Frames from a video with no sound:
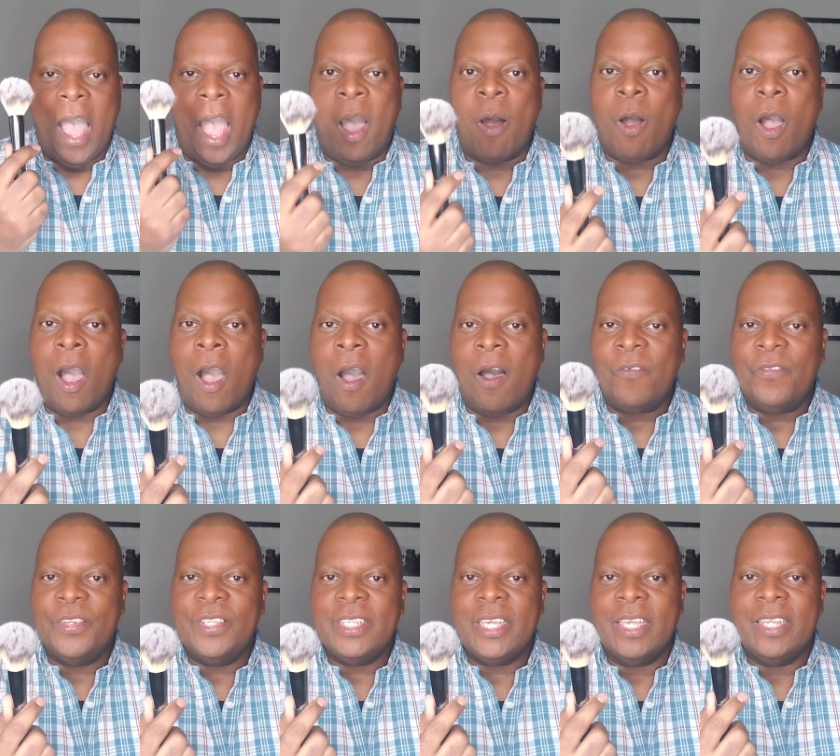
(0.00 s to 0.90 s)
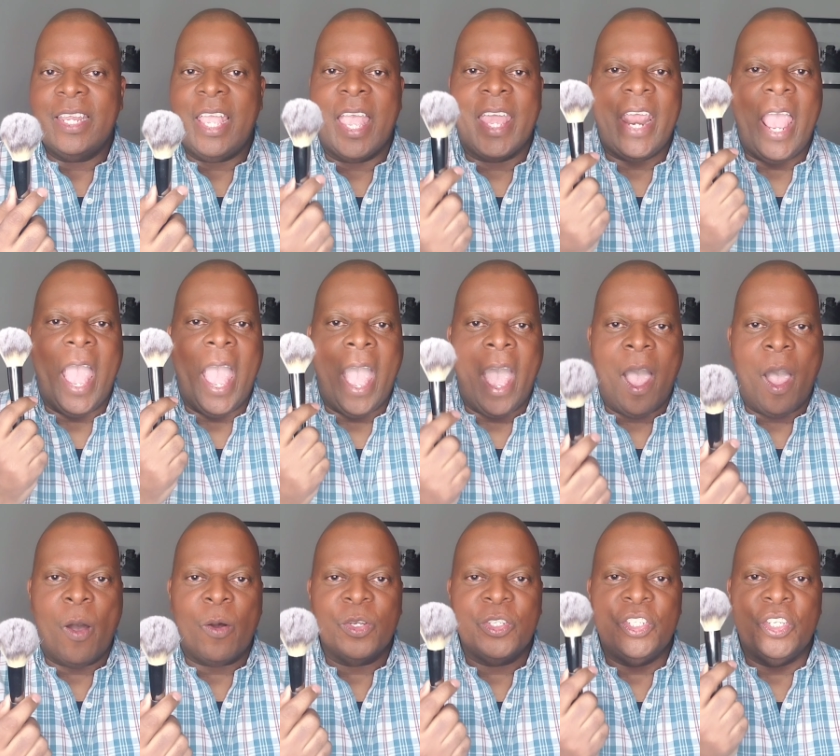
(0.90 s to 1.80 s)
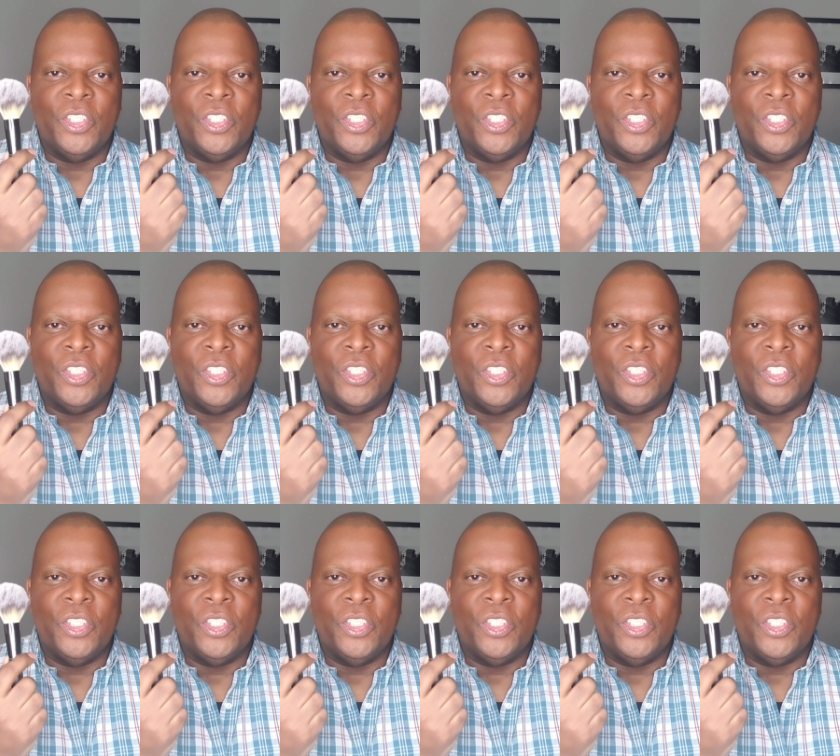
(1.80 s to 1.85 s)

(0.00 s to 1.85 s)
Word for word: How often and how